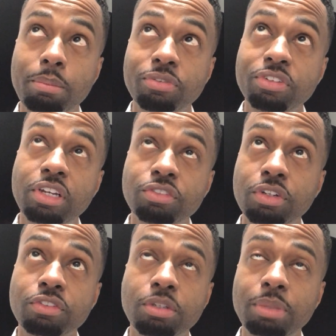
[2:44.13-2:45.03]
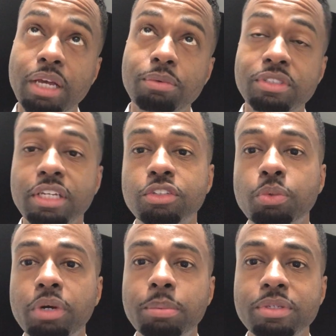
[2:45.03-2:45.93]
Slush funds should be able to say
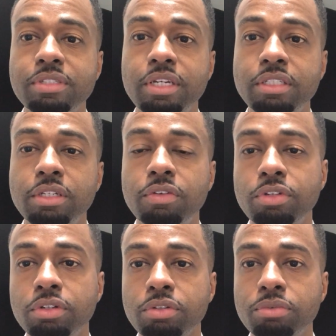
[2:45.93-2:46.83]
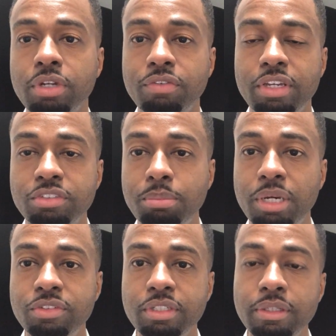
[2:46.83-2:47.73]
20% of your renovation
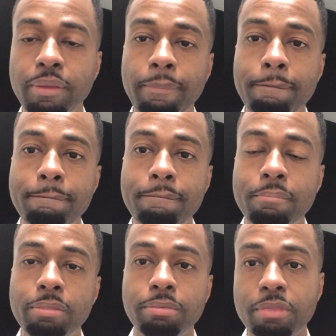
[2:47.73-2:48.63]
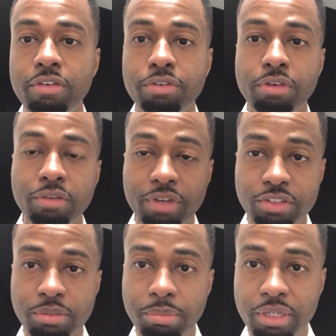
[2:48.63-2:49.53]
budget. If your
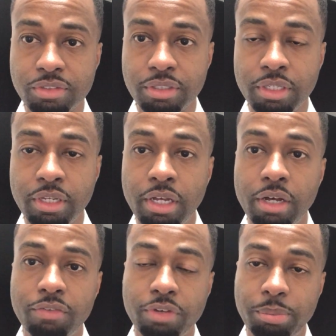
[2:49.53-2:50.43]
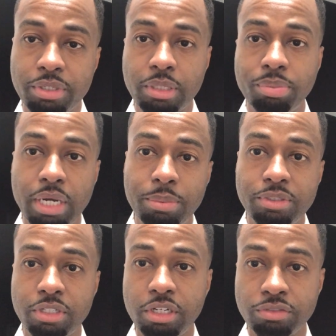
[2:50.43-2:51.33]
renovation budget for the particular property
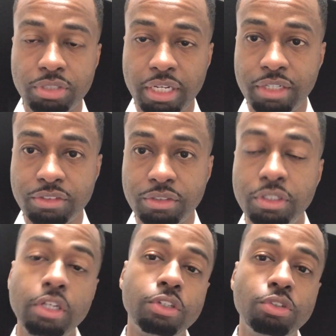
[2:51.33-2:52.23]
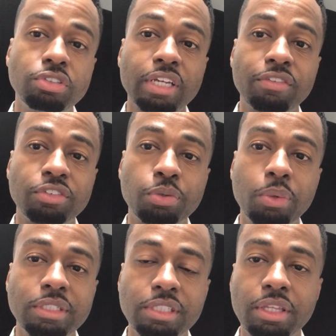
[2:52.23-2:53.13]
is $100,000, you should have
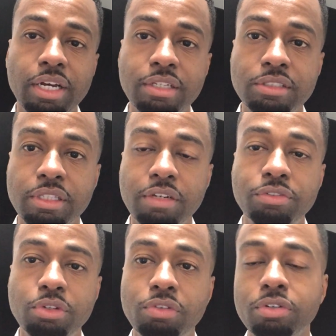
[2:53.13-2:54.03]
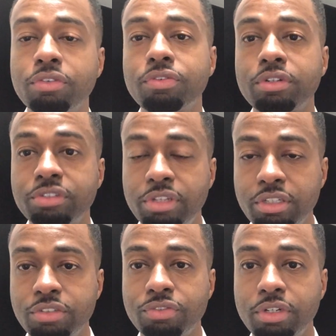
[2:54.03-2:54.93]
$20,000 left over for a
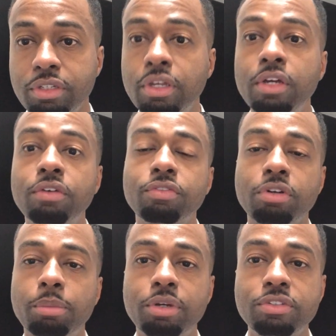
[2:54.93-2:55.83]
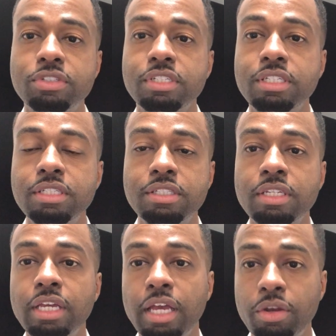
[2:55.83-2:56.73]
slush fund for emergencies
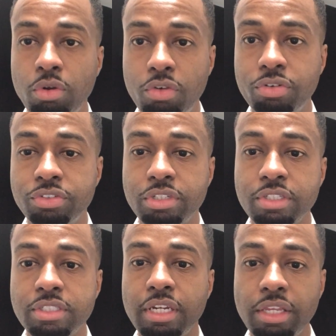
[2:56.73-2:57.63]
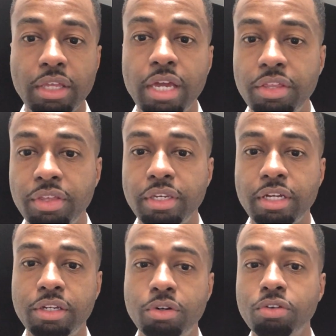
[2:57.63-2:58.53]
and overages and anything that
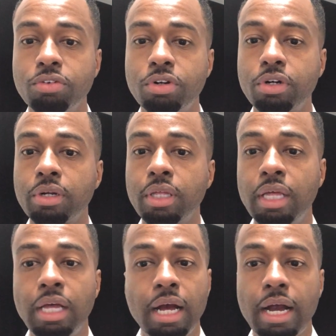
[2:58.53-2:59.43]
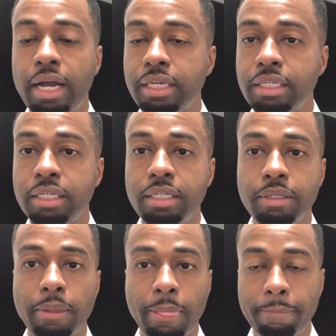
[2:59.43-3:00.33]
can go wrong,
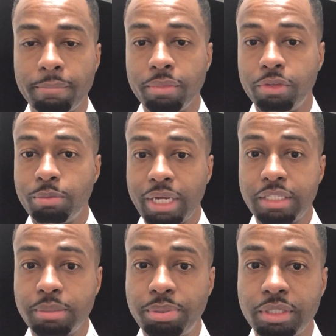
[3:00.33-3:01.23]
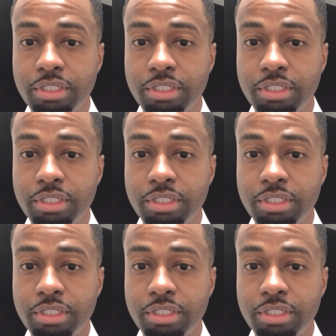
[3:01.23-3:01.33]
i.e., you might need to pull